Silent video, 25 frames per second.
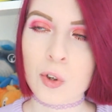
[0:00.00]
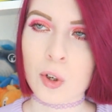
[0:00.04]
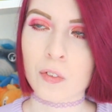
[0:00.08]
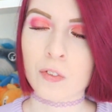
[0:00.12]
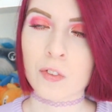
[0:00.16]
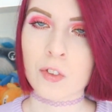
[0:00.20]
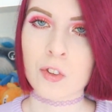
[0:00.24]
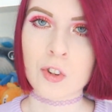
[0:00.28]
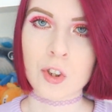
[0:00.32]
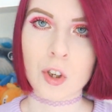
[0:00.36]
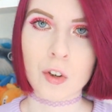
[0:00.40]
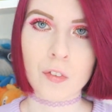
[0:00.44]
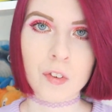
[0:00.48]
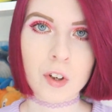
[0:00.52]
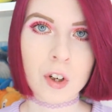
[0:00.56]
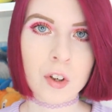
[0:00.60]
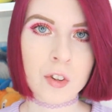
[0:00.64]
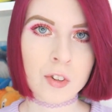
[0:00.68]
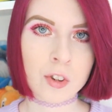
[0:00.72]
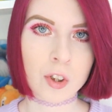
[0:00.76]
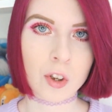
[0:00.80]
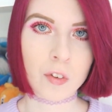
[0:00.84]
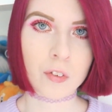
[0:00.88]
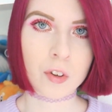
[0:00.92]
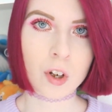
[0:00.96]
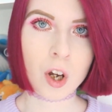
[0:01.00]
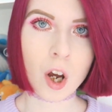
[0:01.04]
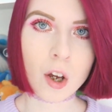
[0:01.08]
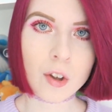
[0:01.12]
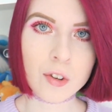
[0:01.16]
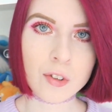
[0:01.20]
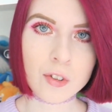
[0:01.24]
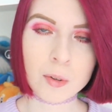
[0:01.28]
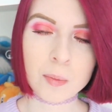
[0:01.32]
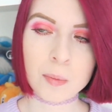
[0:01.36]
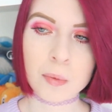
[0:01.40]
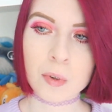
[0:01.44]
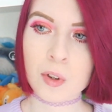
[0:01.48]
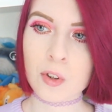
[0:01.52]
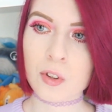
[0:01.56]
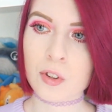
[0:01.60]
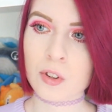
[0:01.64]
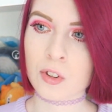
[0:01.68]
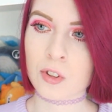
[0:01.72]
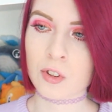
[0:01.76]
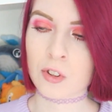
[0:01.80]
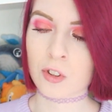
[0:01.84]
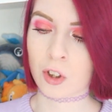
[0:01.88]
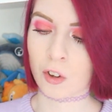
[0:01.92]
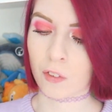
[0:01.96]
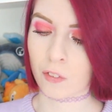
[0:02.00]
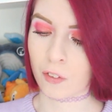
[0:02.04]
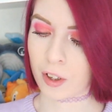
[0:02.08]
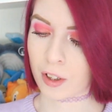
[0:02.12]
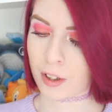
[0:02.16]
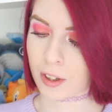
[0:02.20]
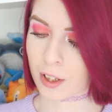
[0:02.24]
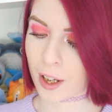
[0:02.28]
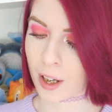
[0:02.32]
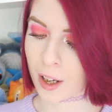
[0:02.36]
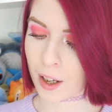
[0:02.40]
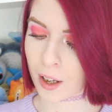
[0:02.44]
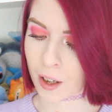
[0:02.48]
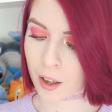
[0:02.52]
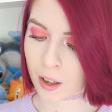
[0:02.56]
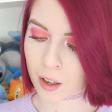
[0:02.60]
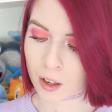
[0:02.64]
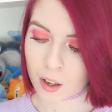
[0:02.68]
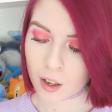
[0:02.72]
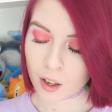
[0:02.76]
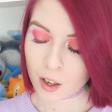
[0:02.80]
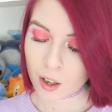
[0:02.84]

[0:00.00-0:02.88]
you have to serve customers and stuff like that.